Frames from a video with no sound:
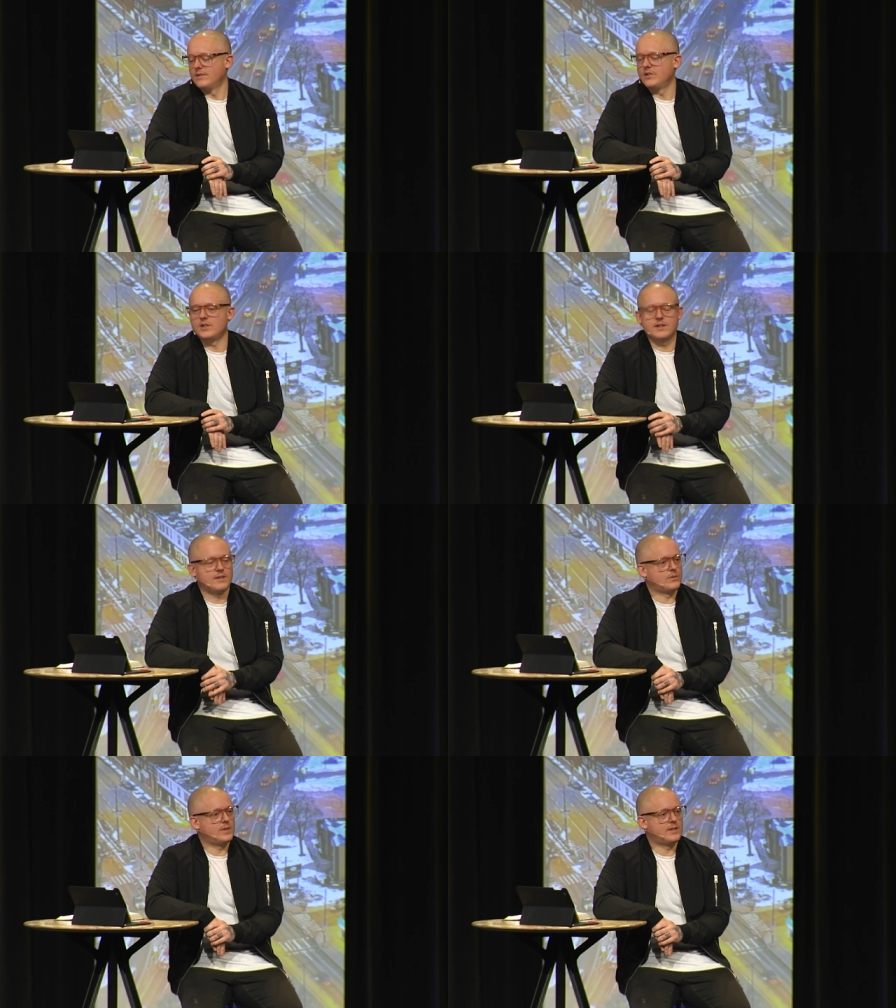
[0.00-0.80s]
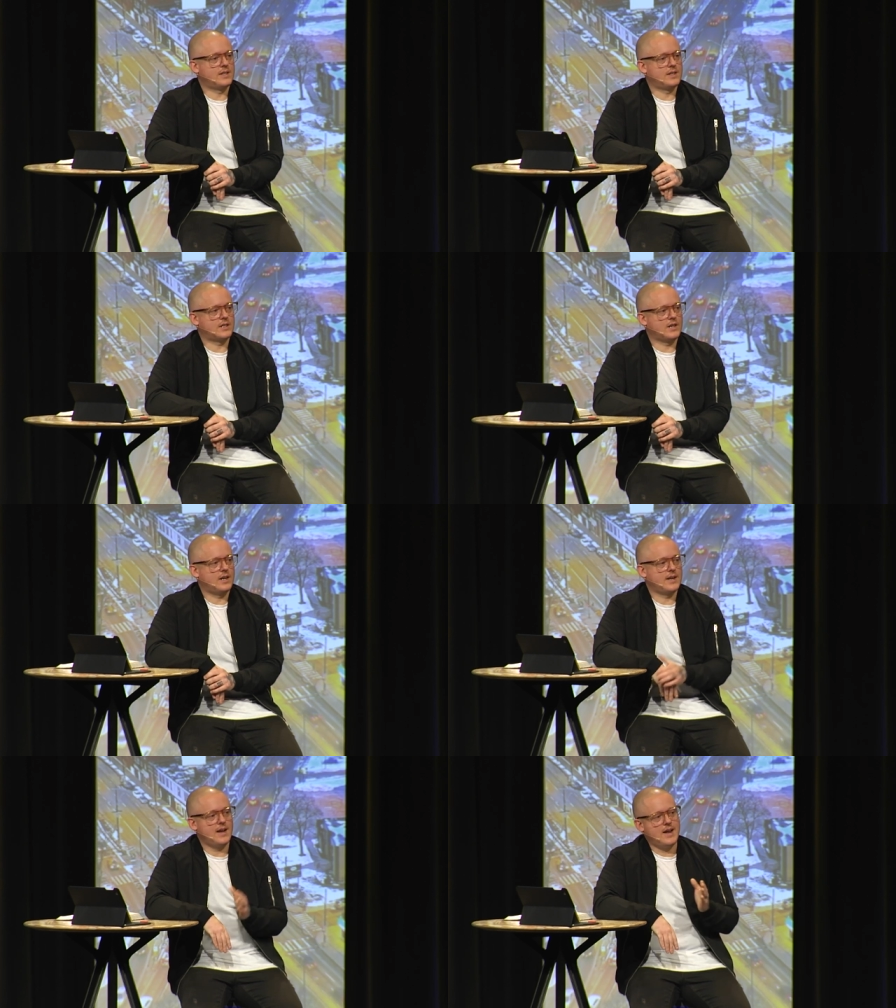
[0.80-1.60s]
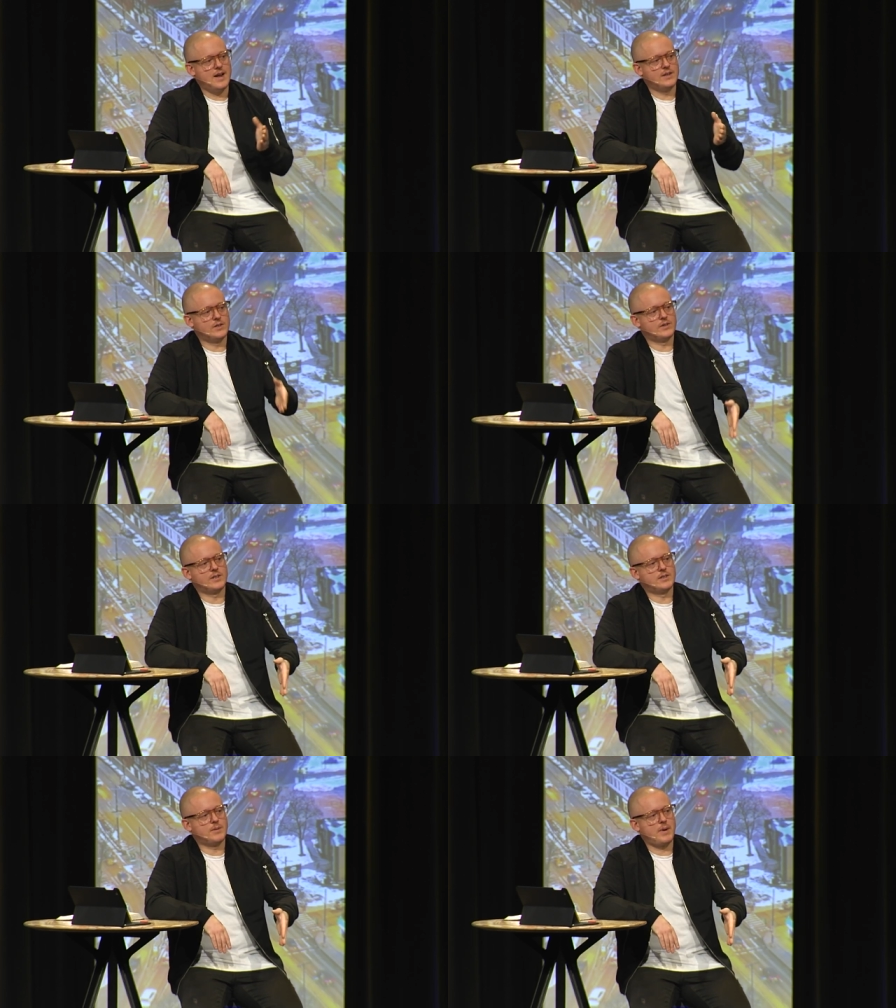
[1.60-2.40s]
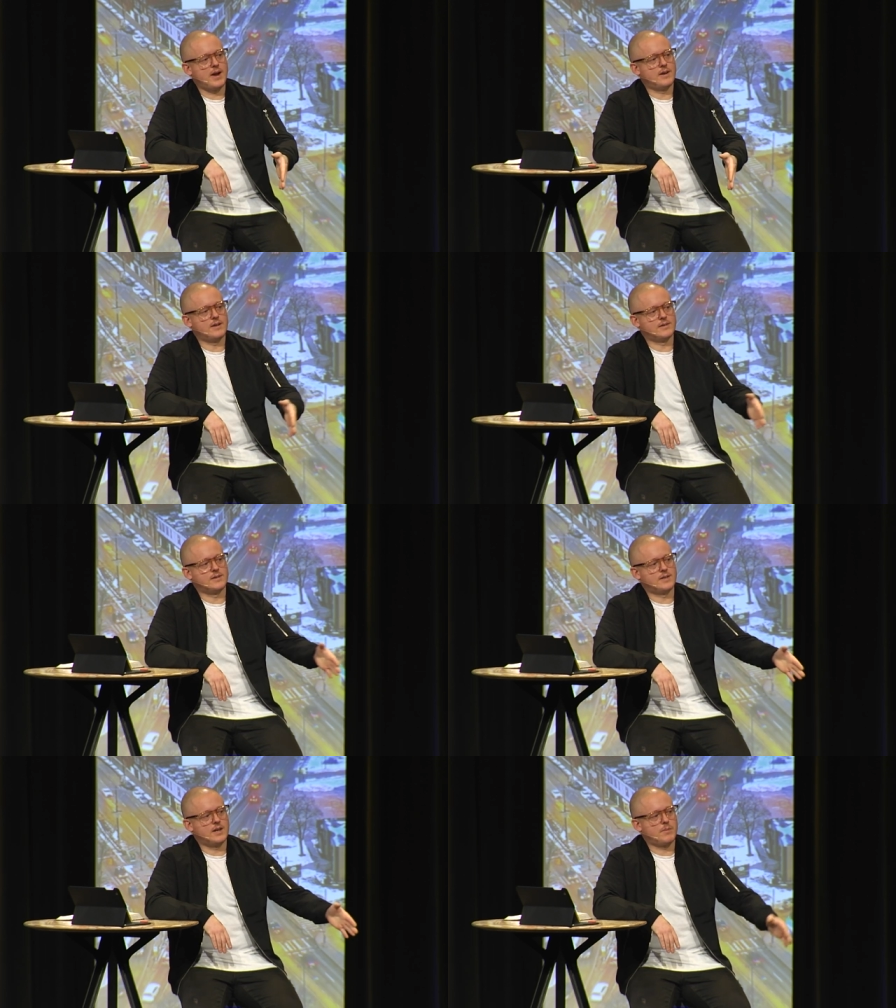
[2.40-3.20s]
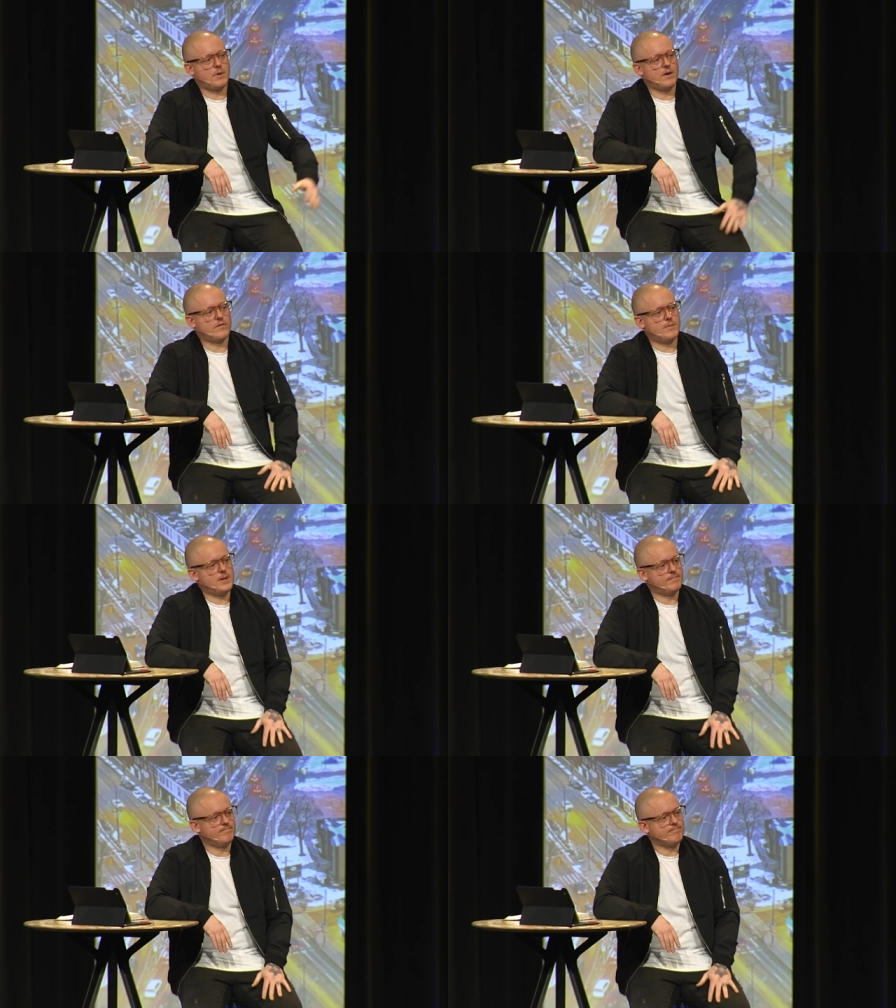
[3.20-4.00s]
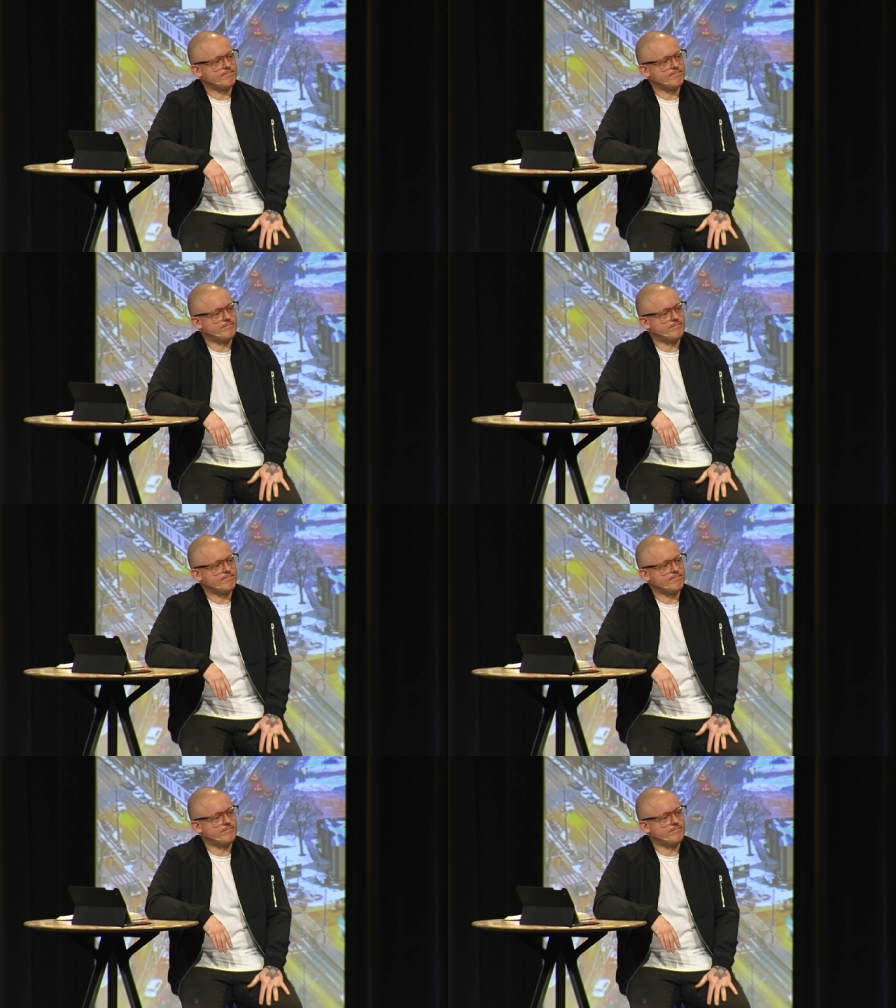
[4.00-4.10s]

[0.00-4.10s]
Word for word: In Jesus, we see that God enters into pain, doesn't stand apart from it.